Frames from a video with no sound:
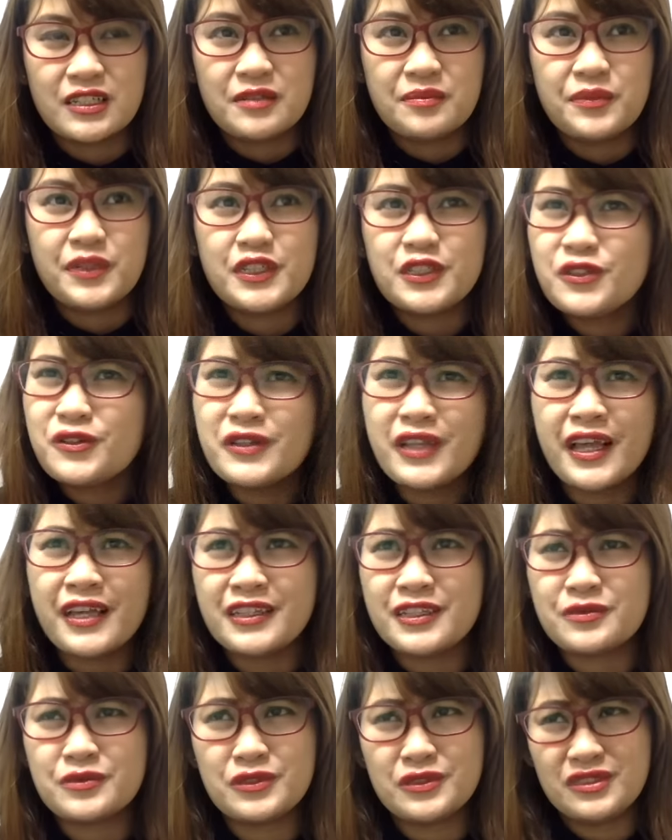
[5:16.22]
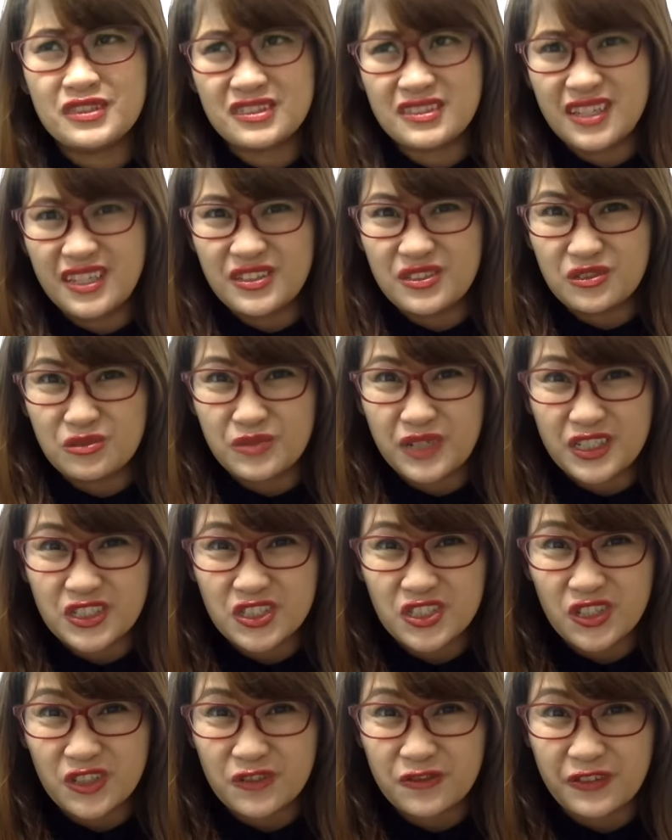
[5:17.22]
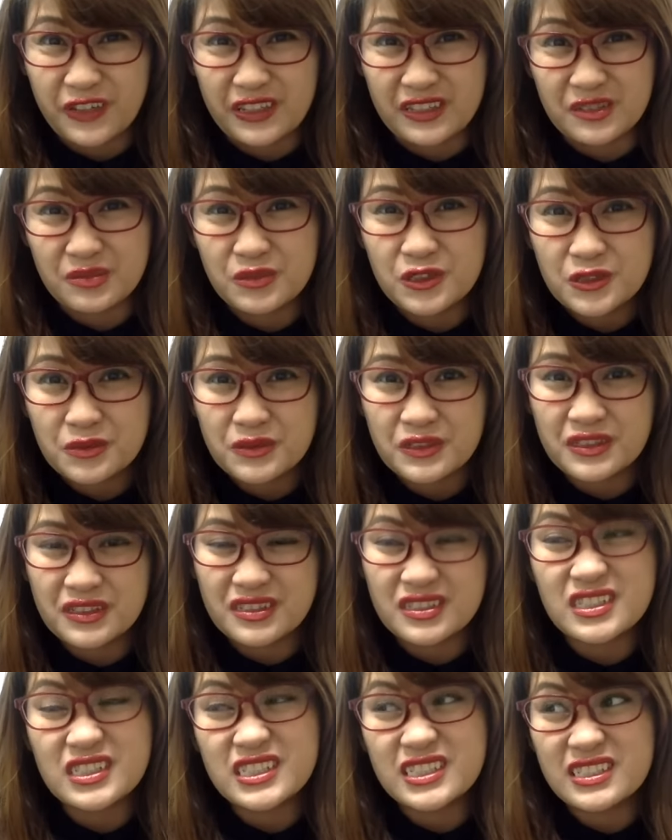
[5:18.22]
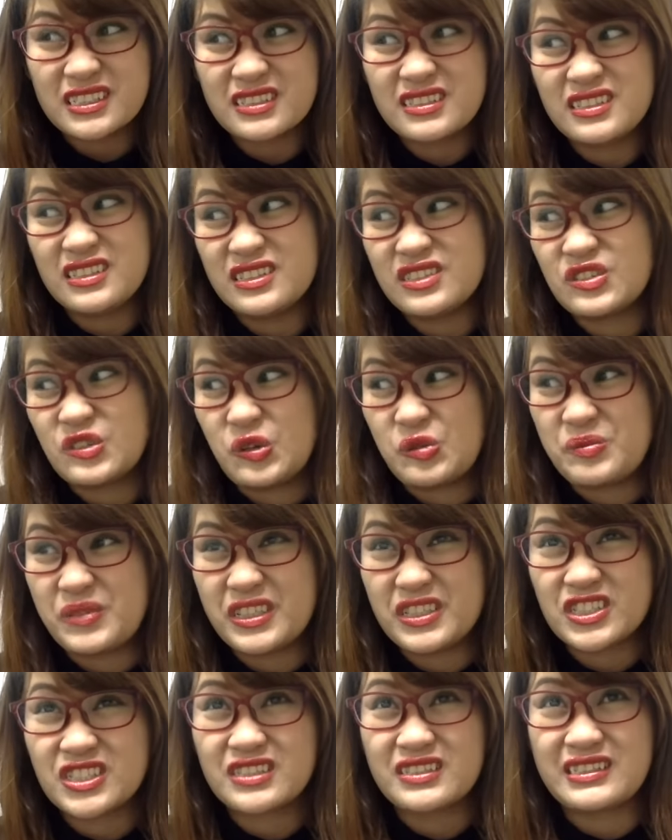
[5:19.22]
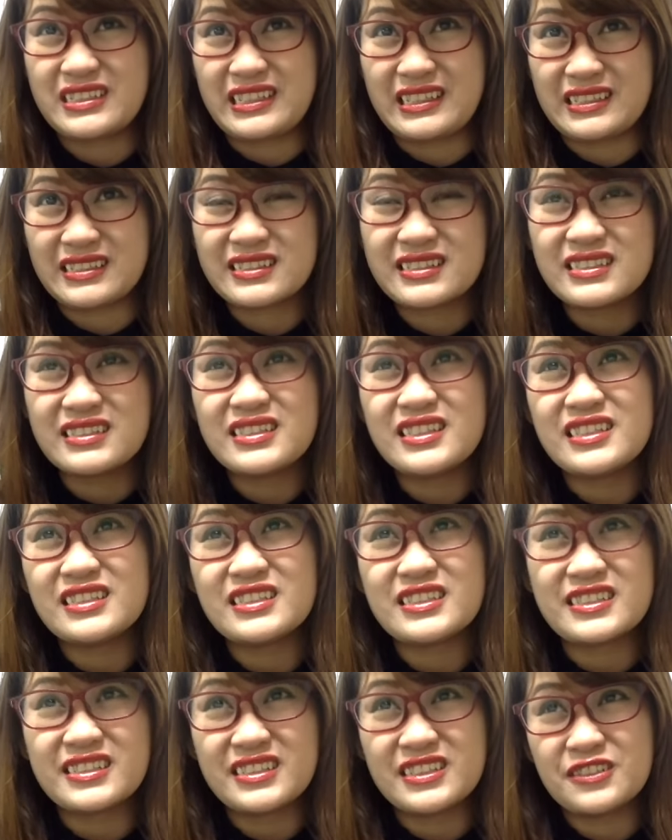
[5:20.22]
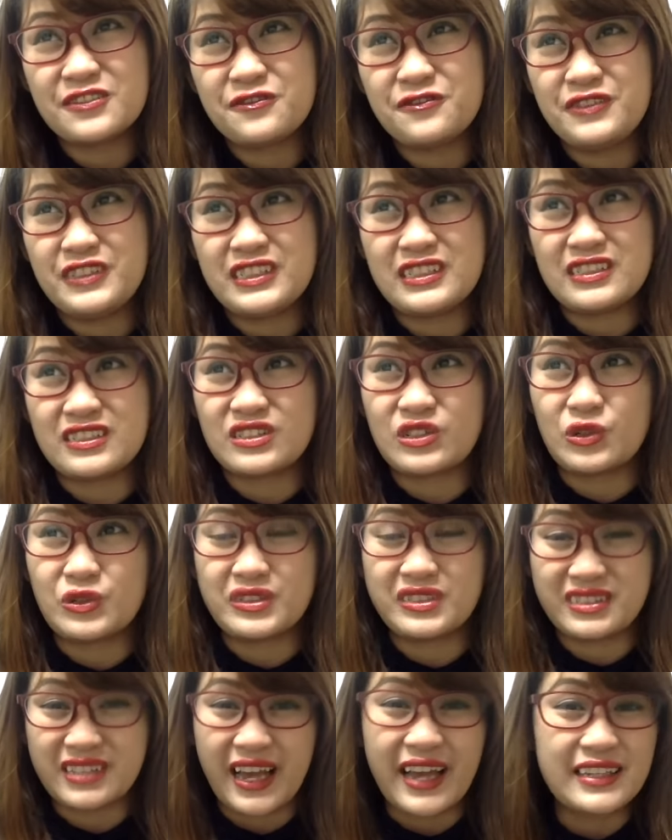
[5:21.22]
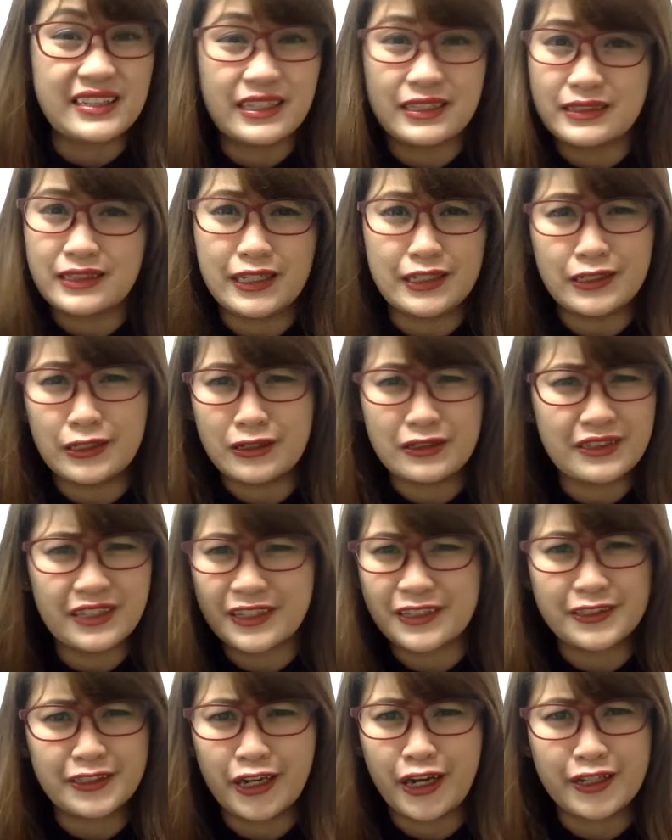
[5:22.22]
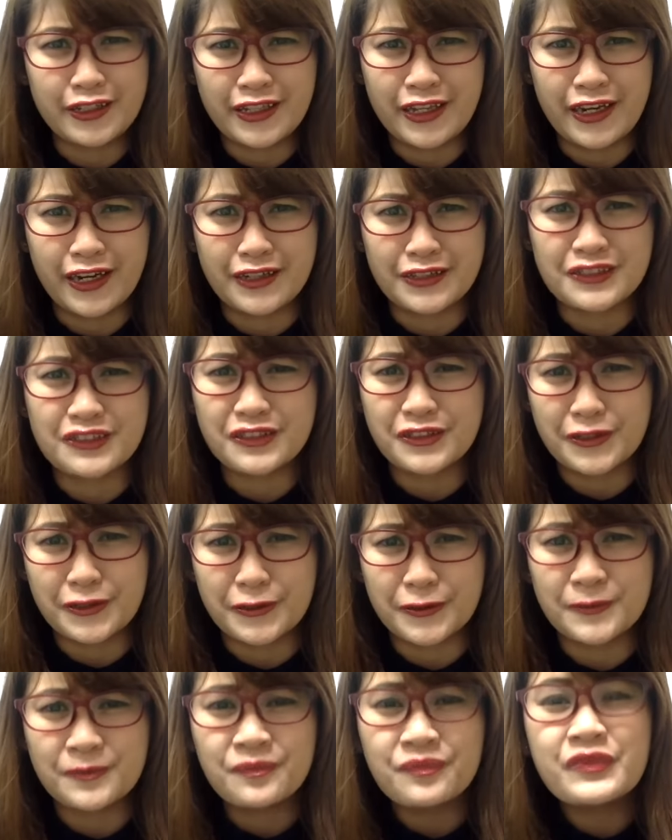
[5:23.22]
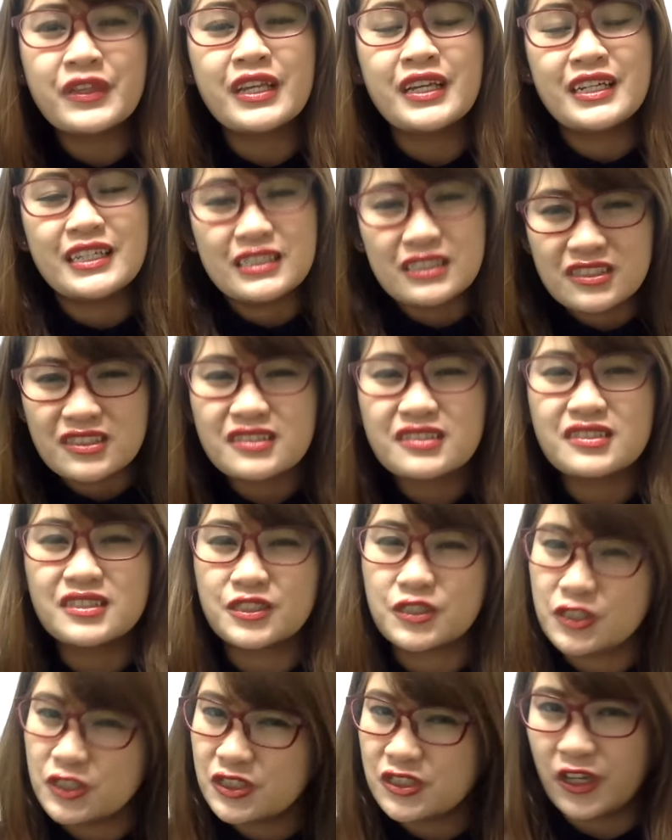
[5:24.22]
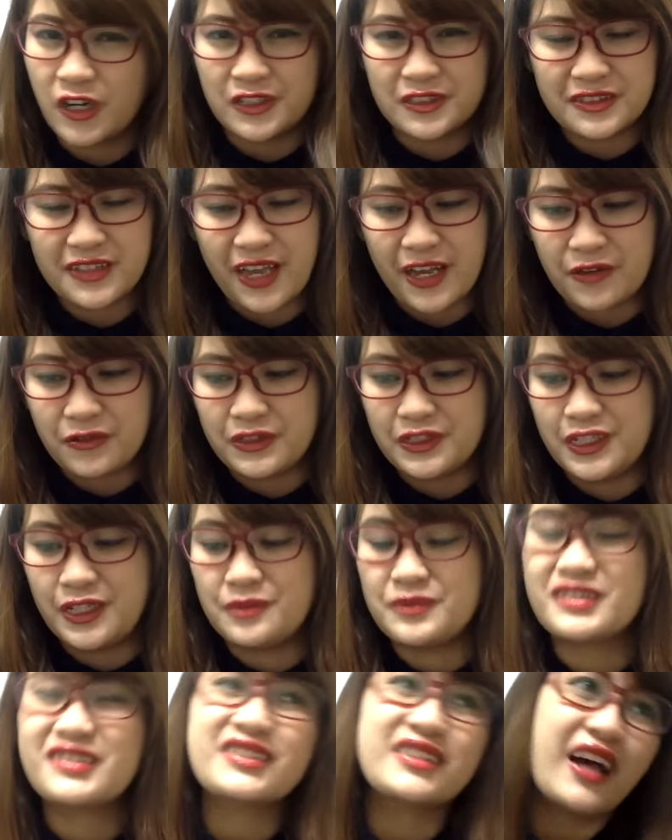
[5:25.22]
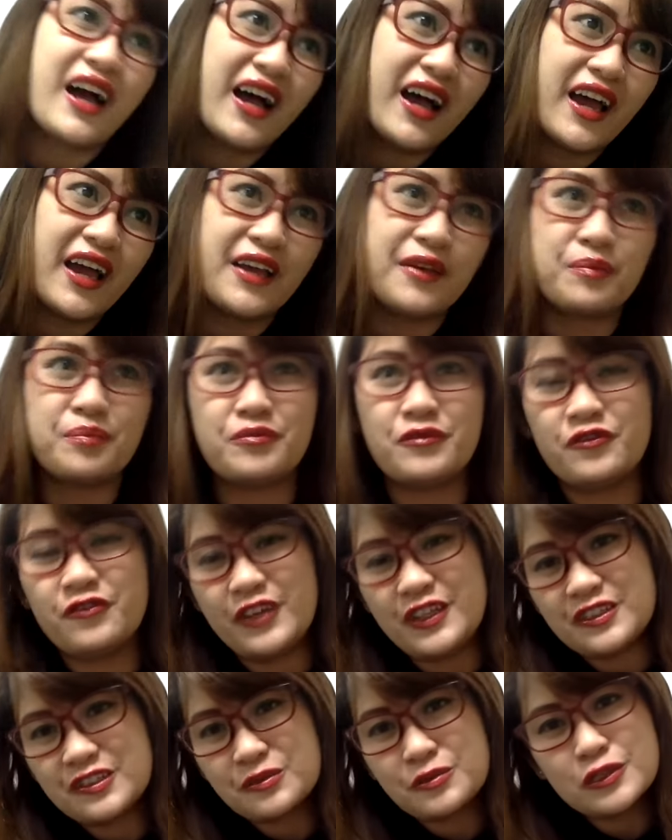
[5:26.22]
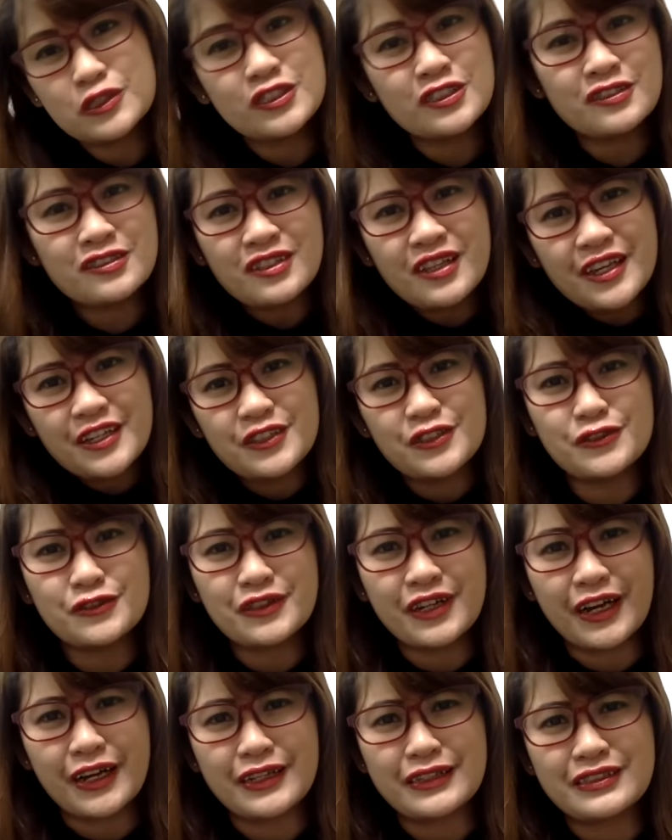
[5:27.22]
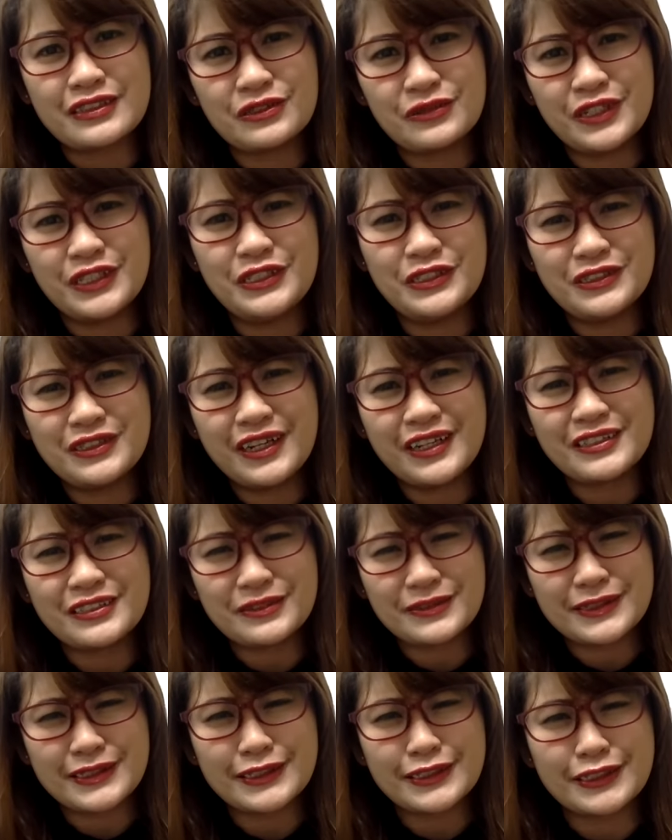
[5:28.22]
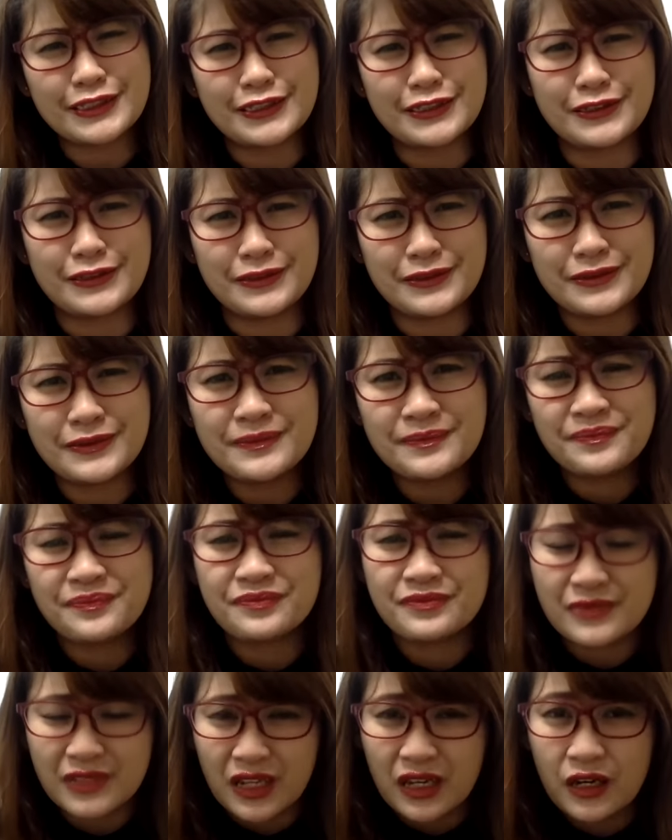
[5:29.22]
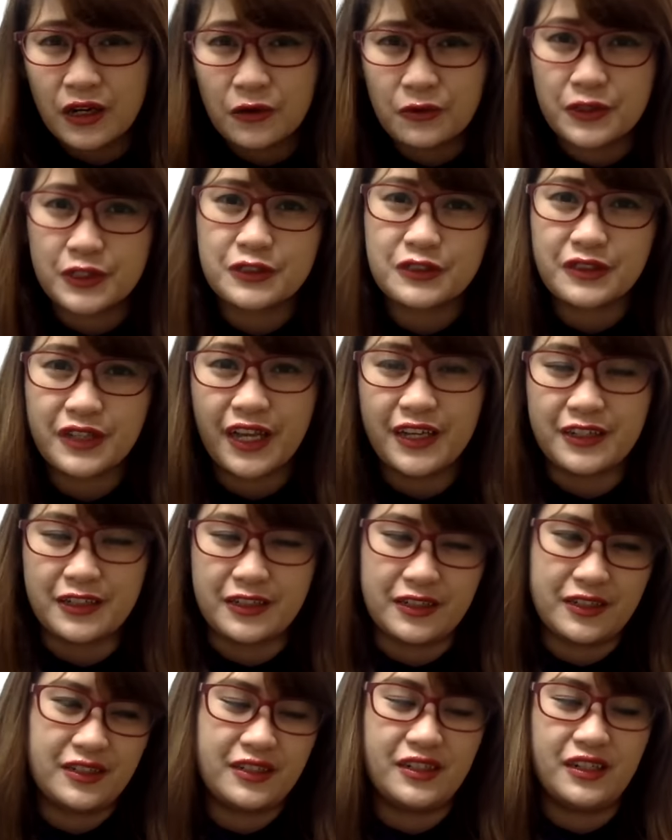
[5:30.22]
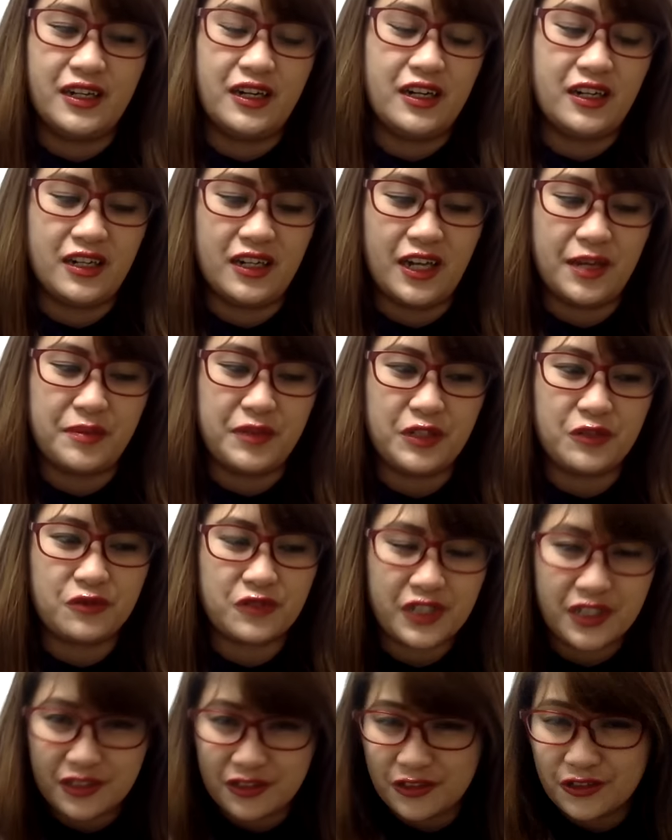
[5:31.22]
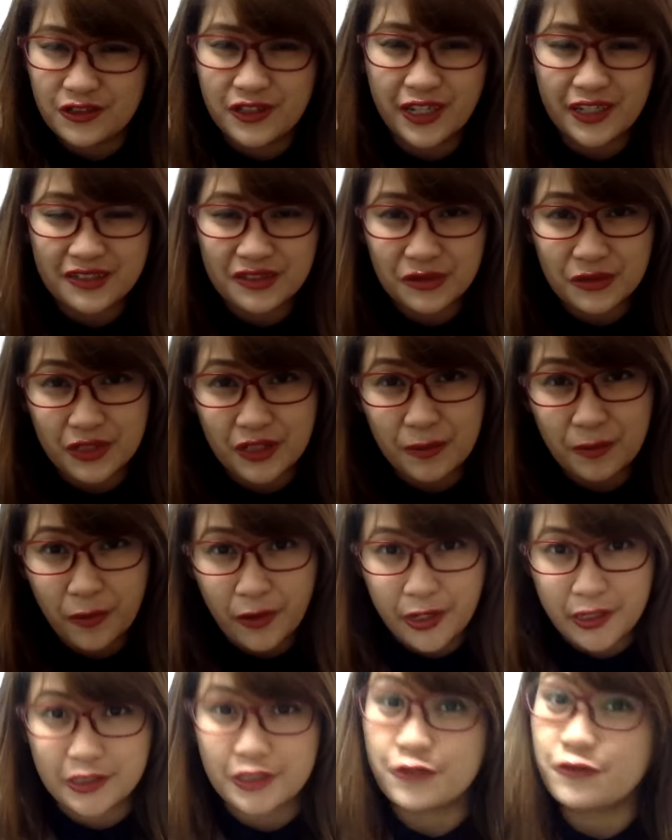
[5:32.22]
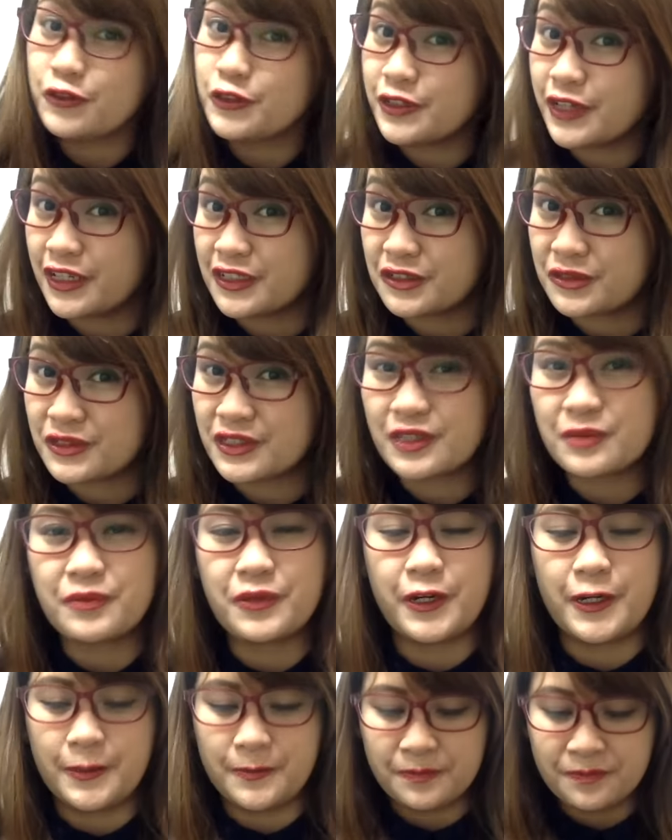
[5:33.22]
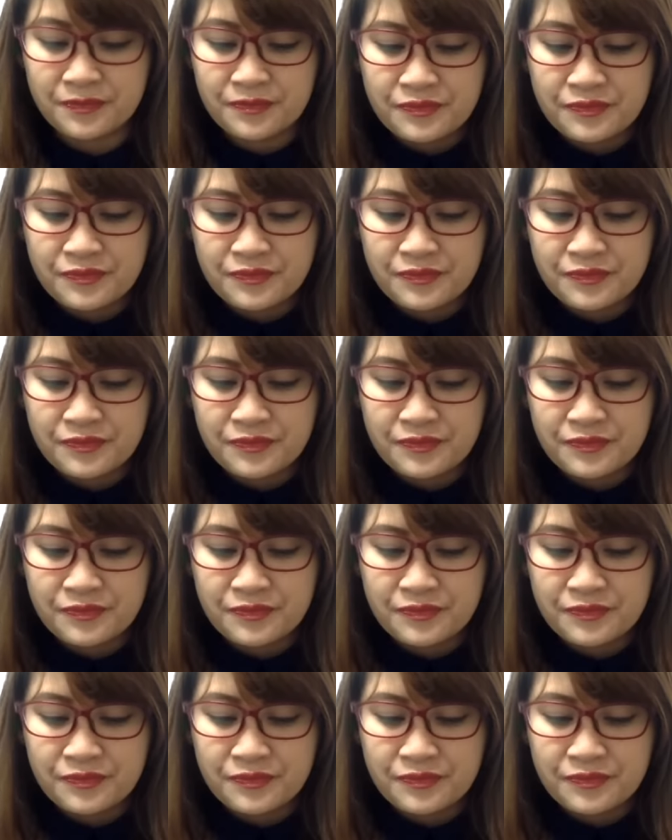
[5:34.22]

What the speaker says: But don't let them stay too much on Facebook because they're gonna see so much things and then they're gonna feel so sad that they're not there. So just a good contact with them. Skype, Facebook, just like you guys when you guys were together. I mean when you guys were apart. If you guys were apart.